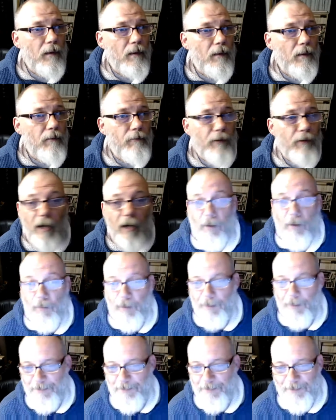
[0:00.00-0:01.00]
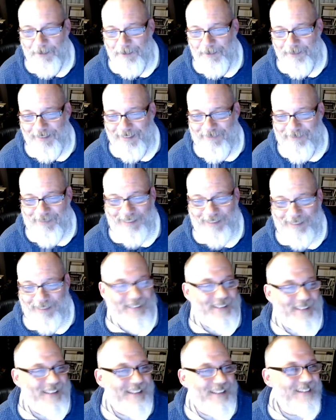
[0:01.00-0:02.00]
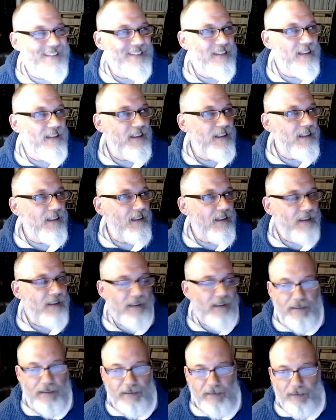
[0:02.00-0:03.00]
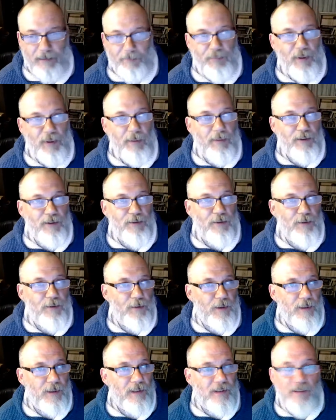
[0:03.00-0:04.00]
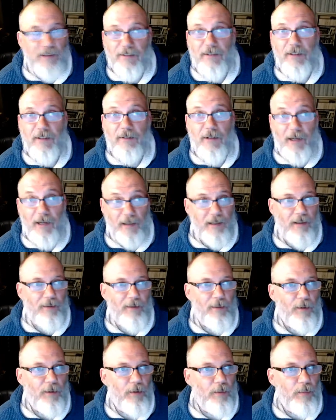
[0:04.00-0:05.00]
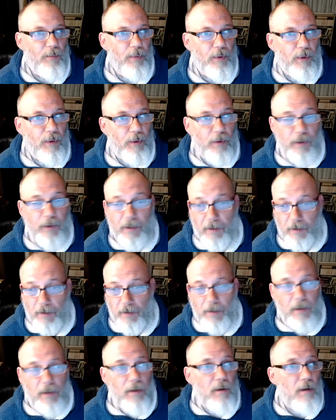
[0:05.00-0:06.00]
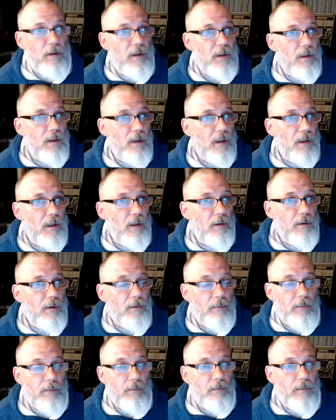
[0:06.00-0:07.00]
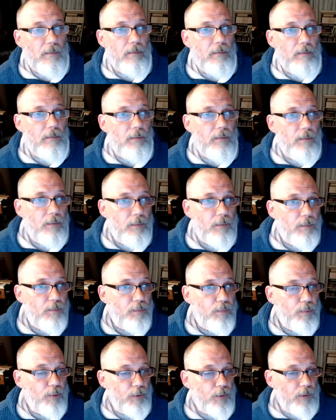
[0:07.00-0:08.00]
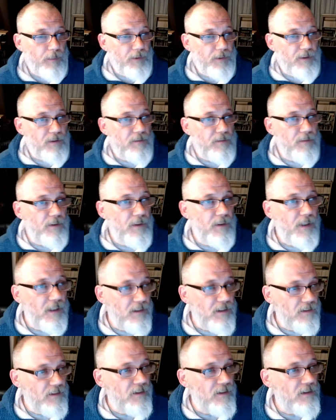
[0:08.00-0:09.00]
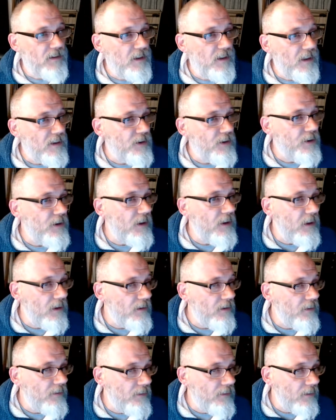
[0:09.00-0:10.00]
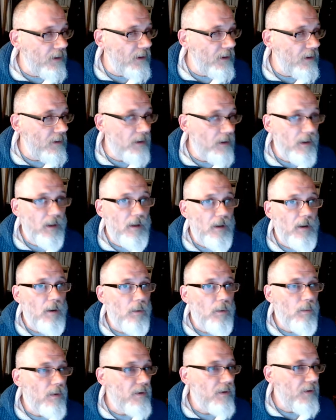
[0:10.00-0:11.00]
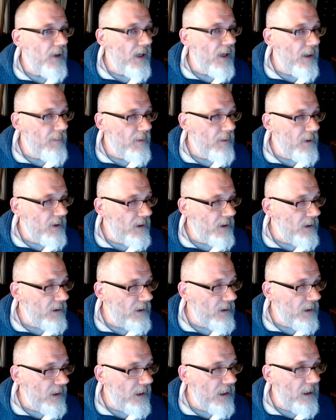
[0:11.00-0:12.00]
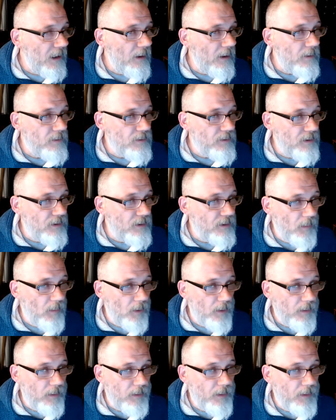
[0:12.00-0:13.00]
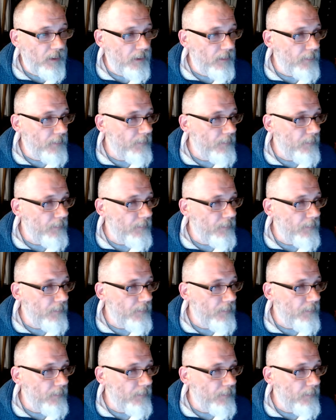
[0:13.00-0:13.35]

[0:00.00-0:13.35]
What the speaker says: Forgot where I was going. I apologize. And I promise we will get this thing rocking and rolling pretty quick. The premise of today's discussion is what's happening in the housing market.